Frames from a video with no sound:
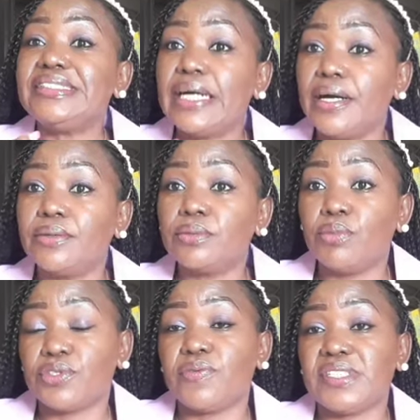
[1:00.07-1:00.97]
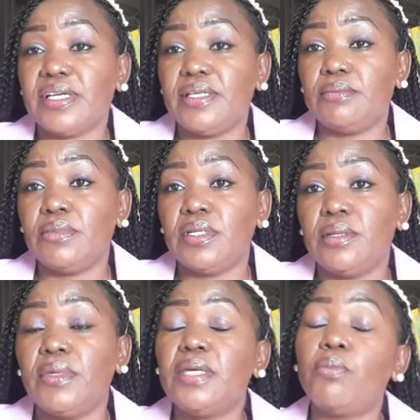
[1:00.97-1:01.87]
down most of the time,
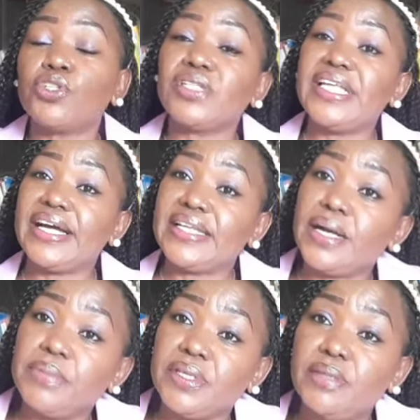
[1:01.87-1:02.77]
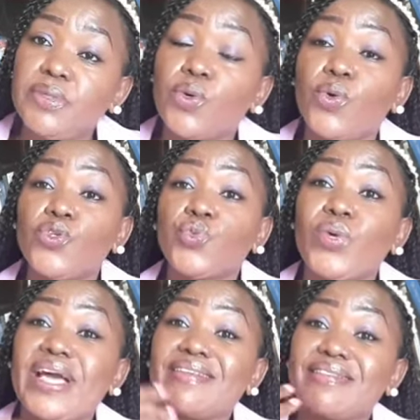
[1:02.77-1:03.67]
emotionally unhappy, because
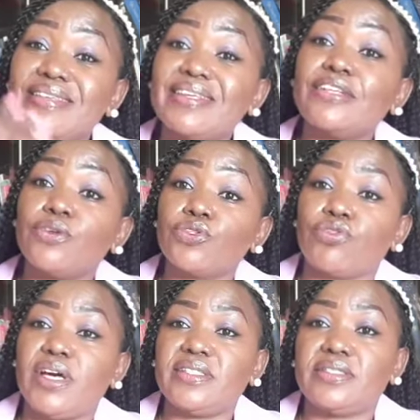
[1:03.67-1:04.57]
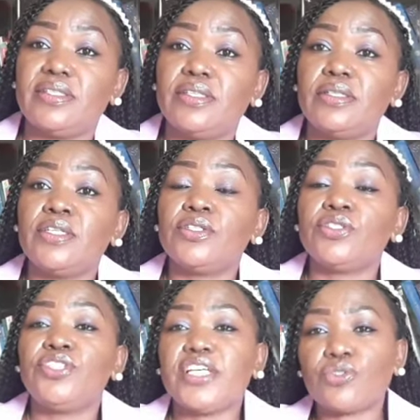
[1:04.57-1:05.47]
we are thinking not right.
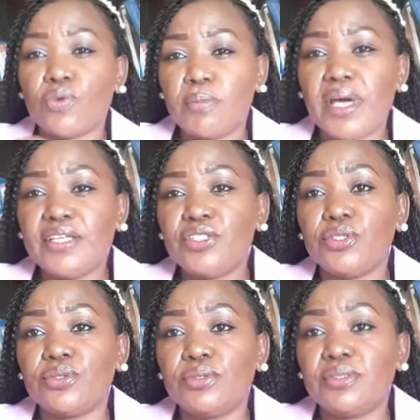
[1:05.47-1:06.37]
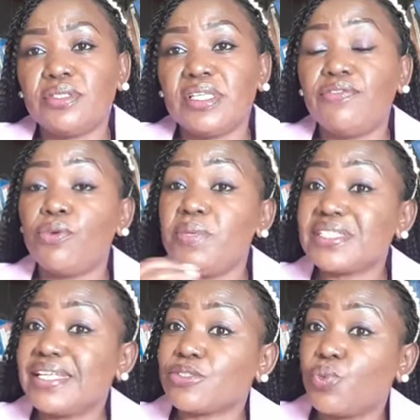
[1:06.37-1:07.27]
Just to remind you, if you
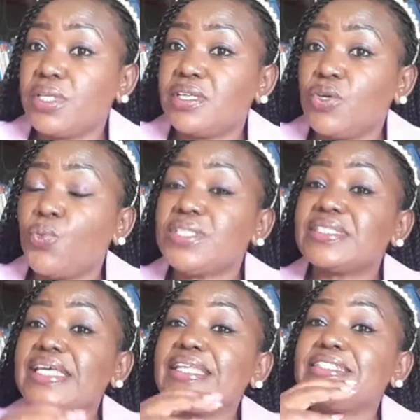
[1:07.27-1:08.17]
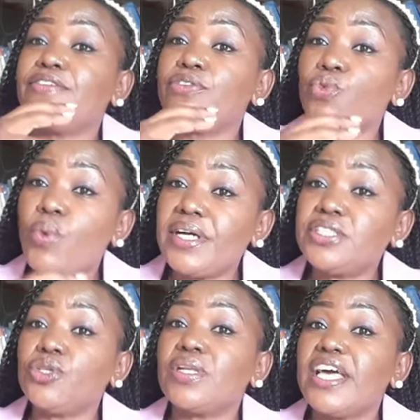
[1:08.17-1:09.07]
missed last week, we say that if you
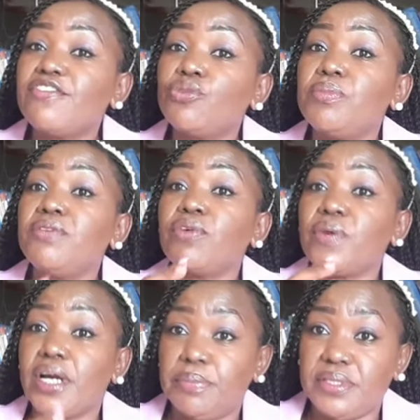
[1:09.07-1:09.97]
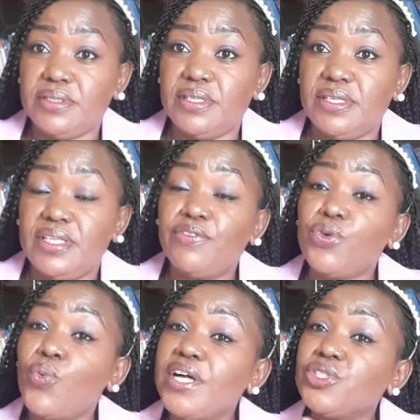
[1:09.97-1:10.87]
want your life to be very happy, if
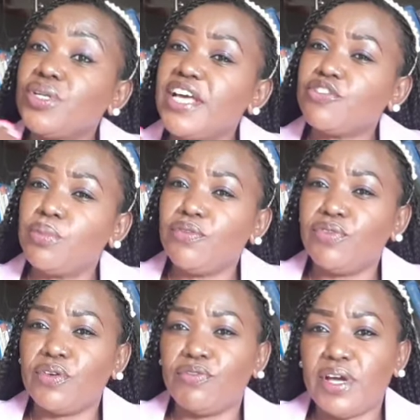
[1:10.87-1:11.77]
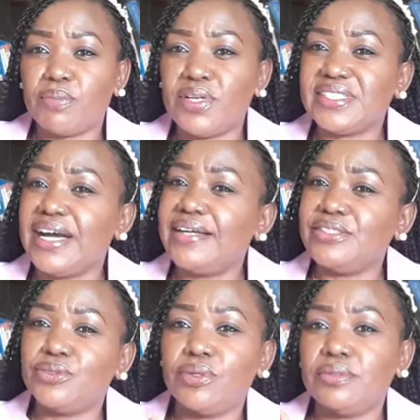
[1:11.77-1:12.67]
you want your life to be very vibrant,
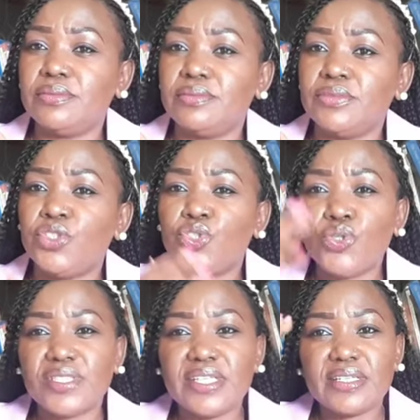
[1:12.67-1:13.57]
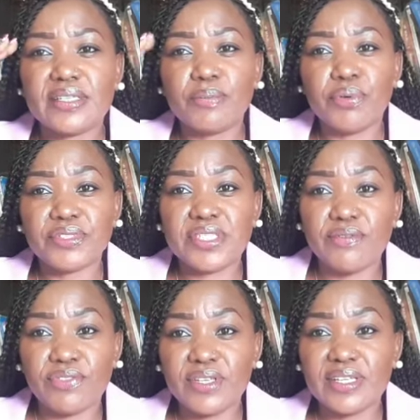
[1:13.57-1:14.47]
and you know, choosing
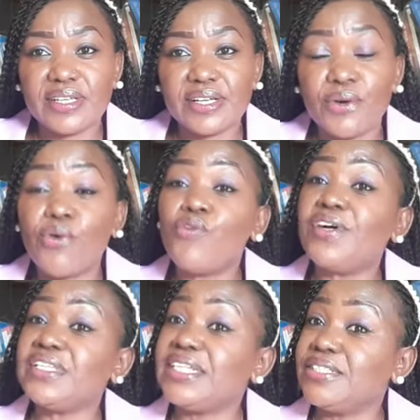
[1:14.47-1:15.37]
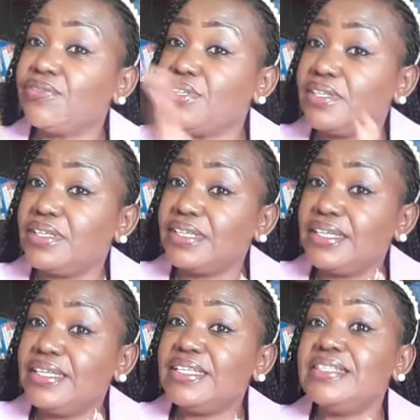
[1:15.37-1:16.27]
positive thinking over negative thinking
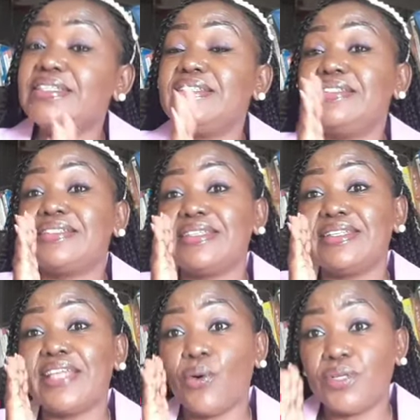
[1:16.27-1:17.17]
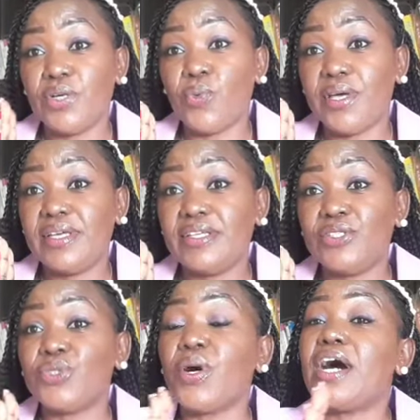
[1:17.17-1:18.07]
is the only way
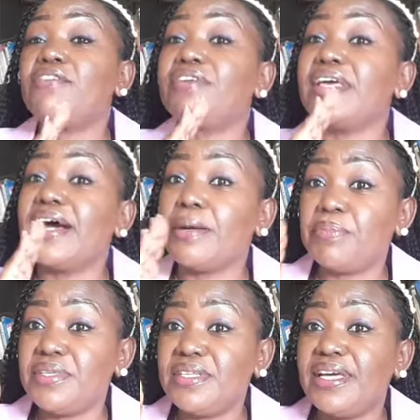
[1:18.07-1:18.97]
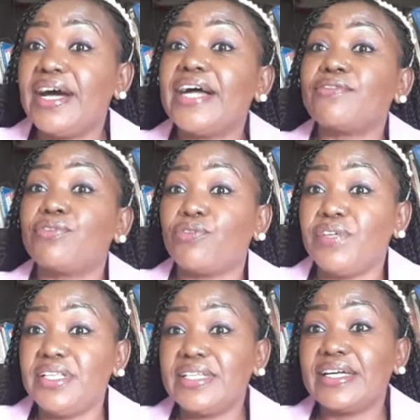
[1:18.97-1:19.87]
to have a happy and
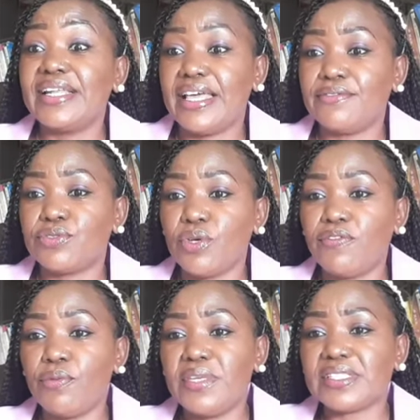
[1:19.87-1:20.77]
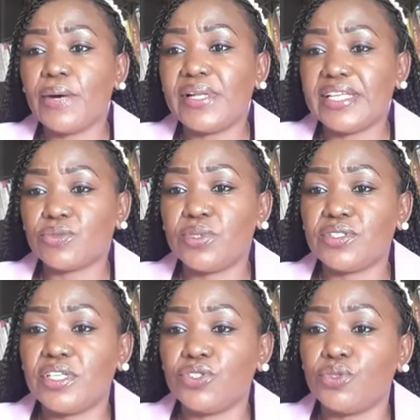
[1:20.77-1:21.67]
fulfilling life. So if you missed our last
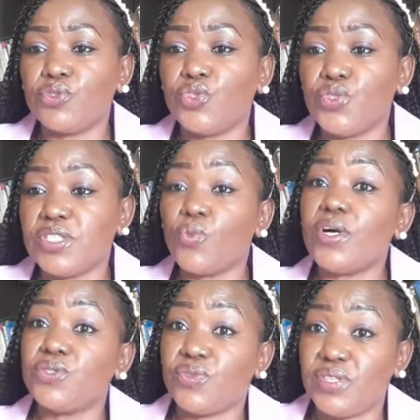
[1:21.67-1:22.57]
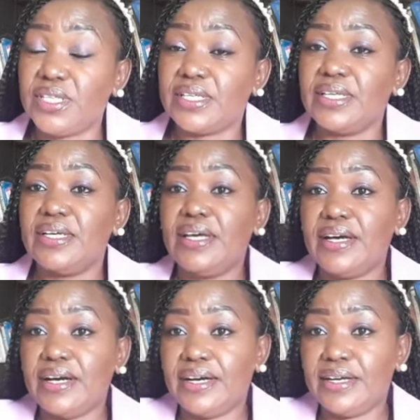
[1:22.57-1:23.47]
week's session on choosing what you think,
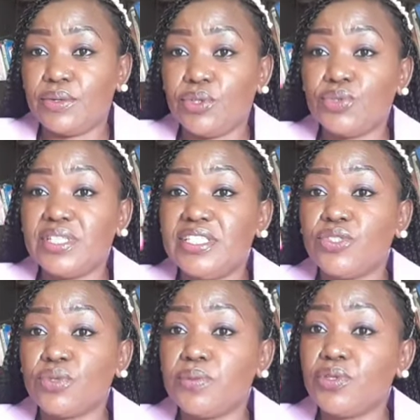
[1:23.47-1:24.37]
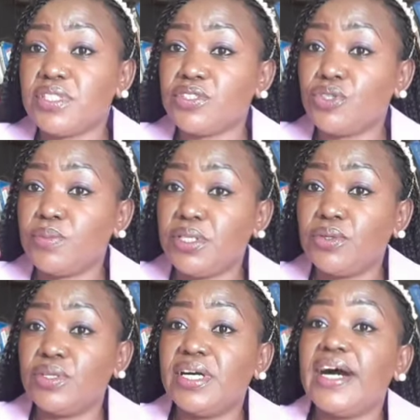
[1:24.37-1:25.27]
go to the description section
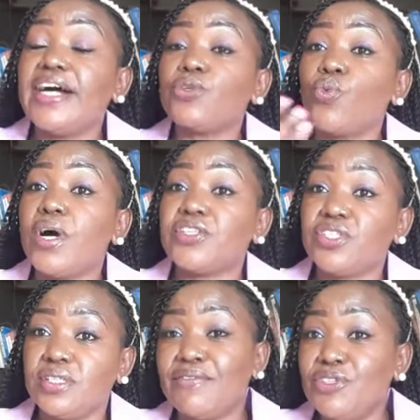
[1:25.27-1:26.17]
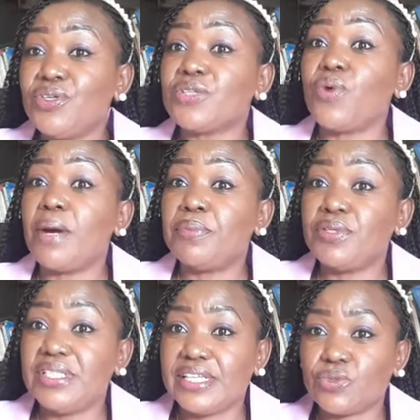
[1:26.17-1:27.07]
below and watch the video that we
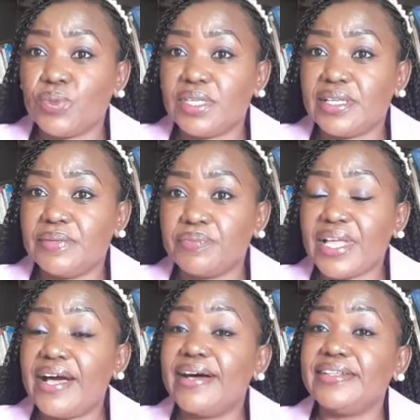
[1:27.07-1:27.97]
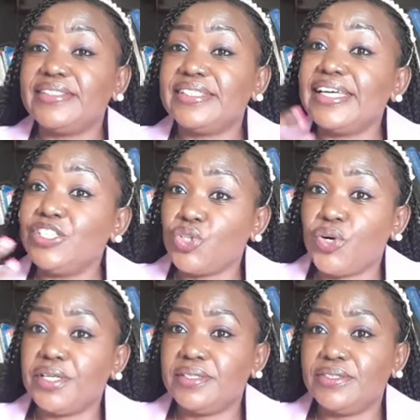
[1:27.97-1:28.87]
uploaded last week and
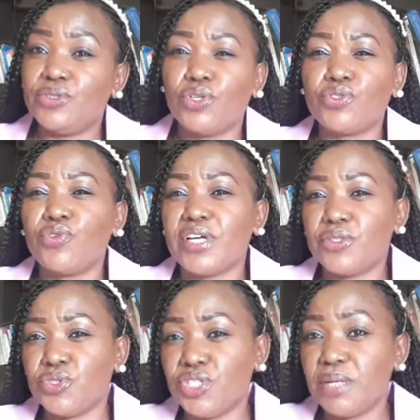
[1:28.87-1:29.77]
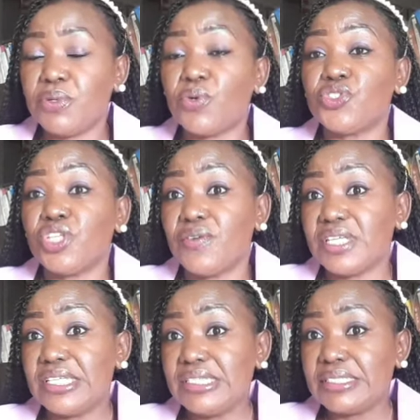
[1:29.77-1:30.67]
enjoy. Don't forget to share, because sharing
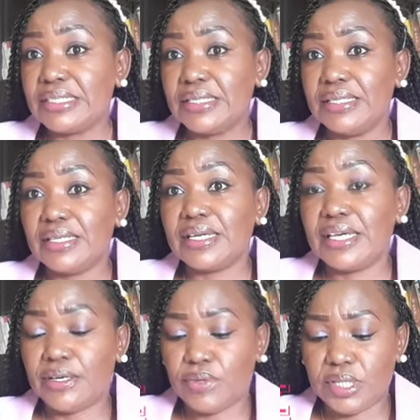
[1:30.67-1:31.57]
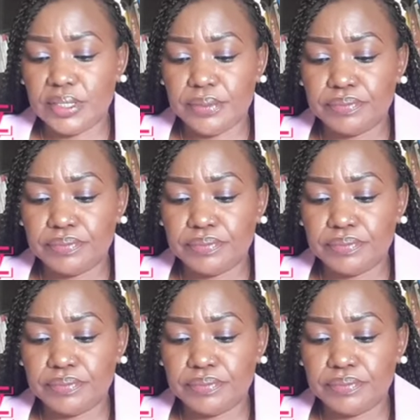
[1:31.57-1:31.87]
is caring.